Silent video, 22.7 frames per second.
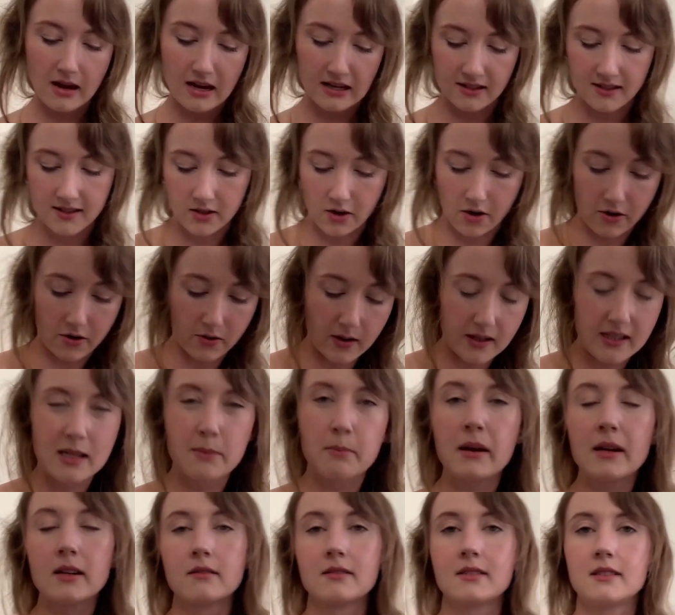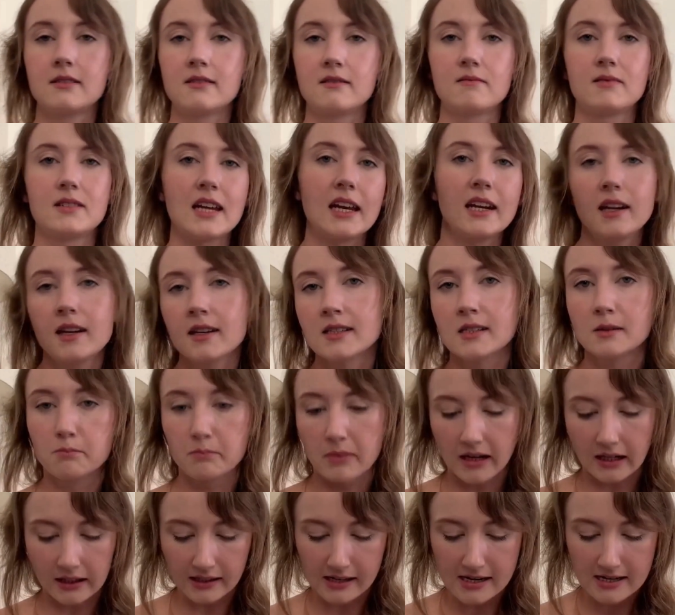And so it's a bit tedious,
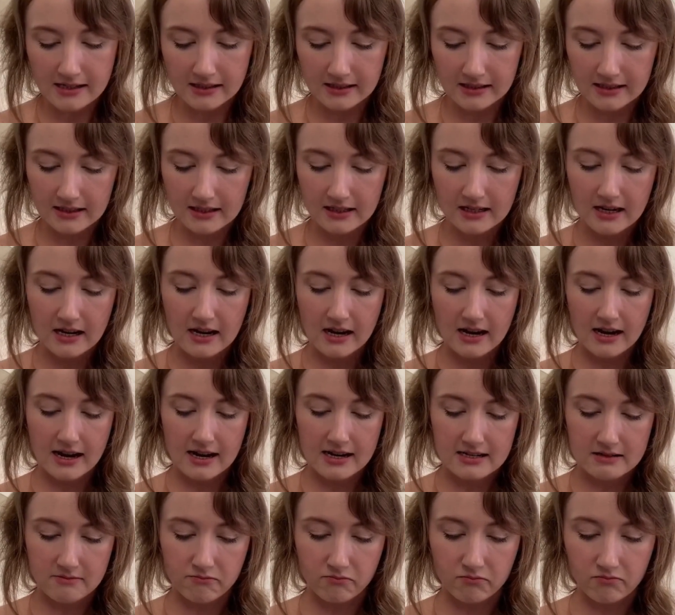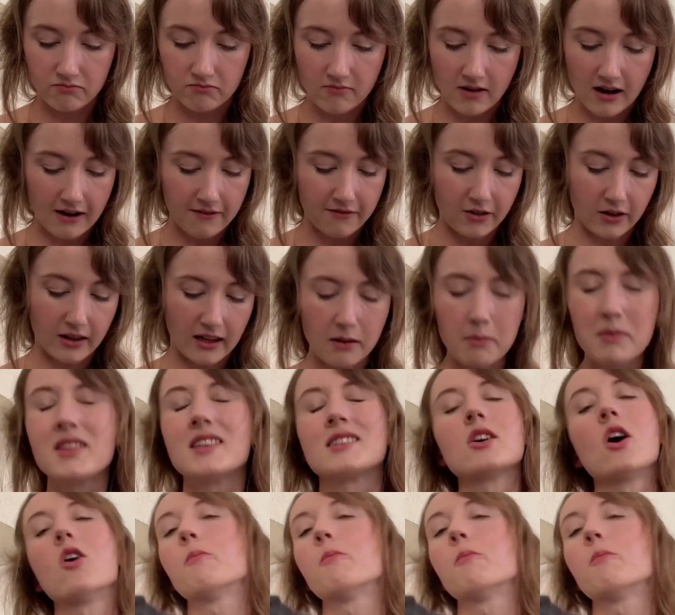but at least I feel like, this